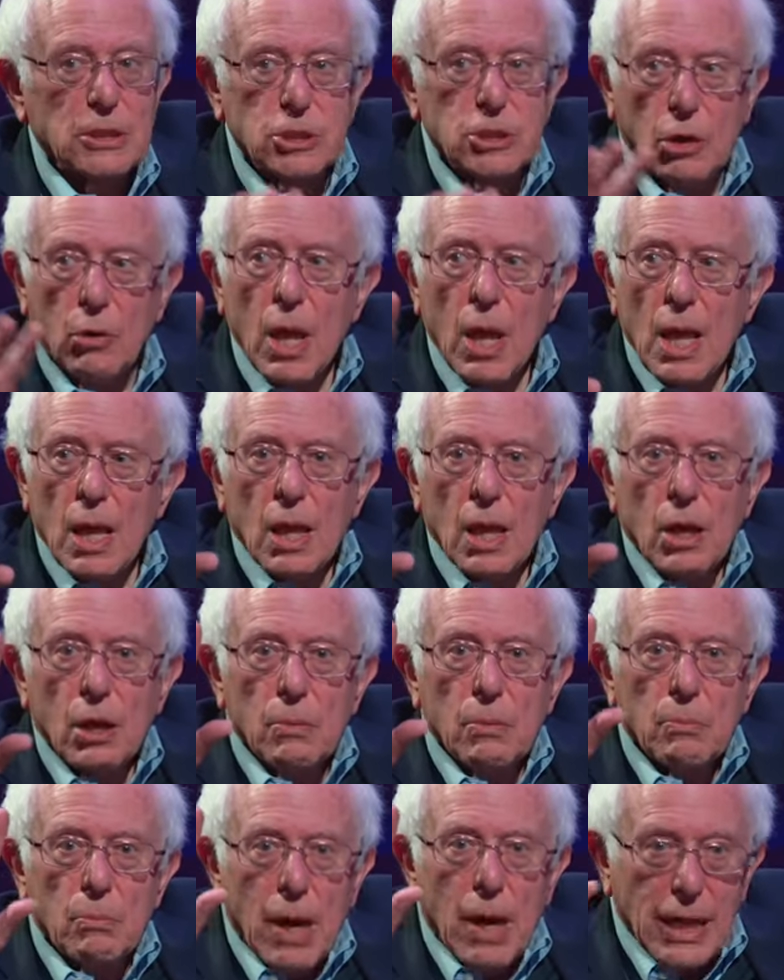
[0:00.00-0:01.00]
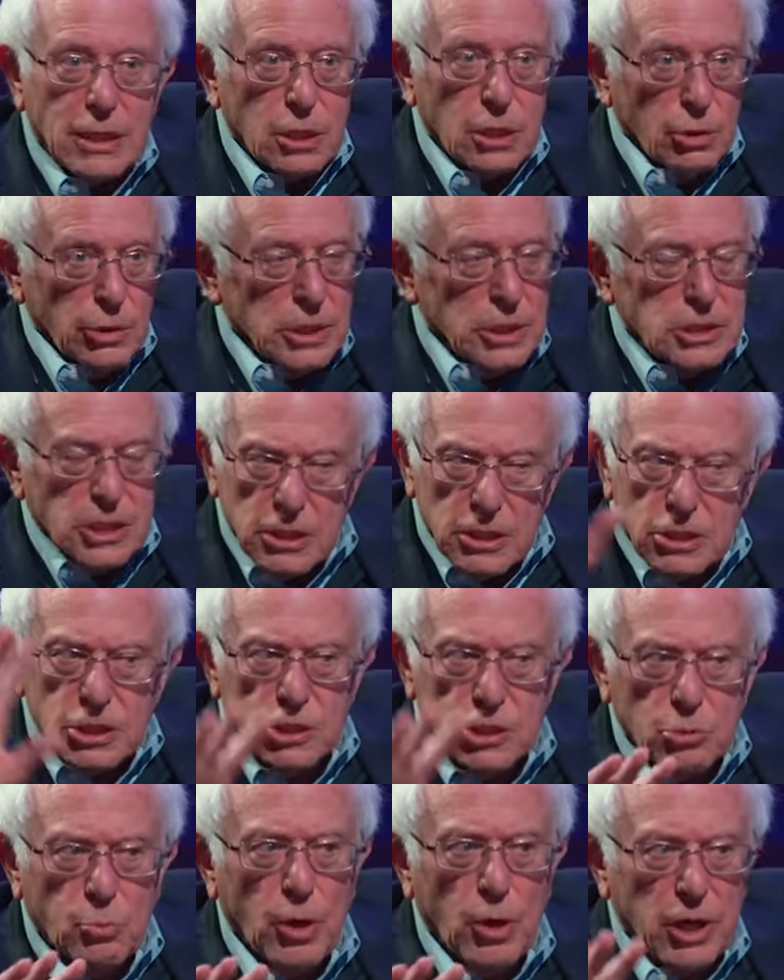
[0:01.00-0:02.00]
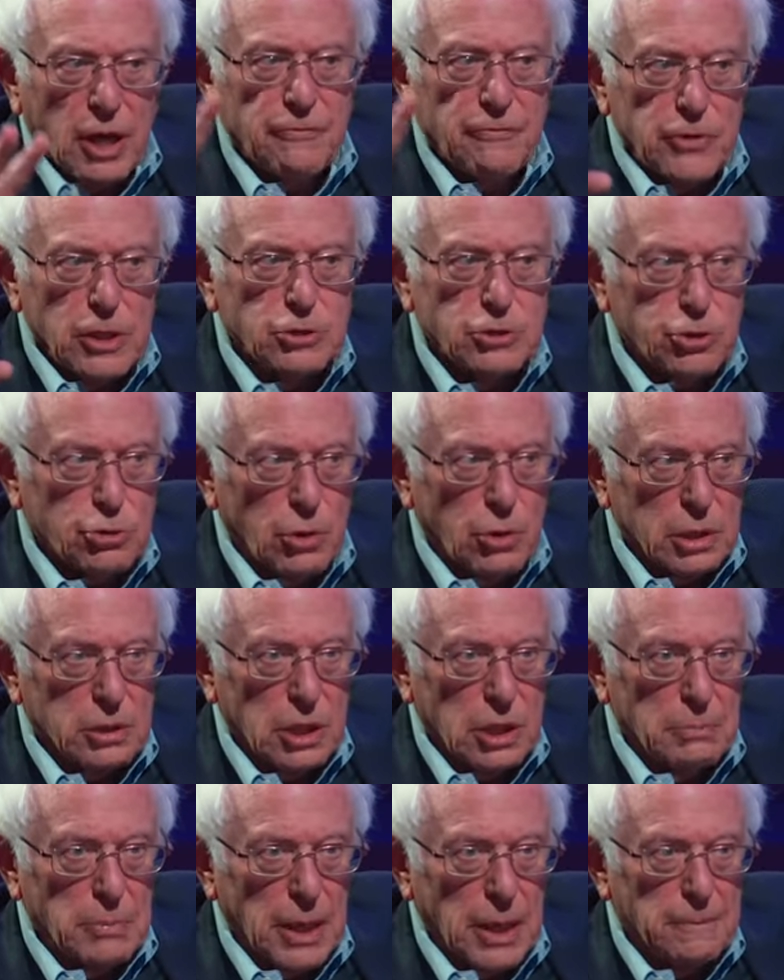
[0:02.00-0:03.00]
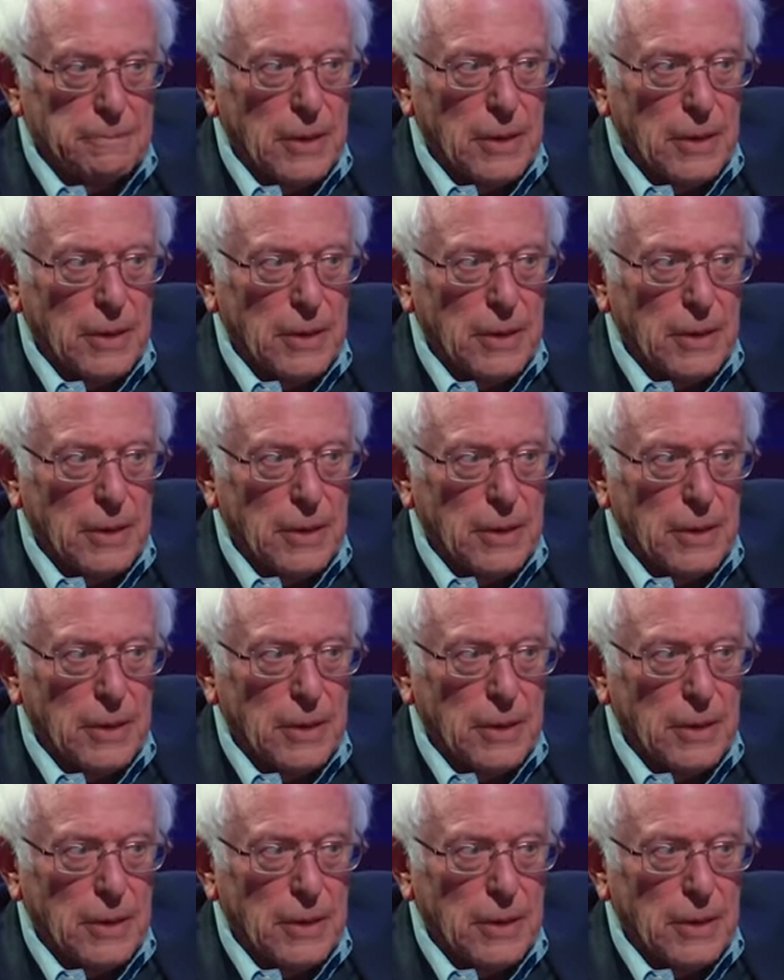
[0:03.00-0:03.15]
So my thought is, and this is one I feel strongly about,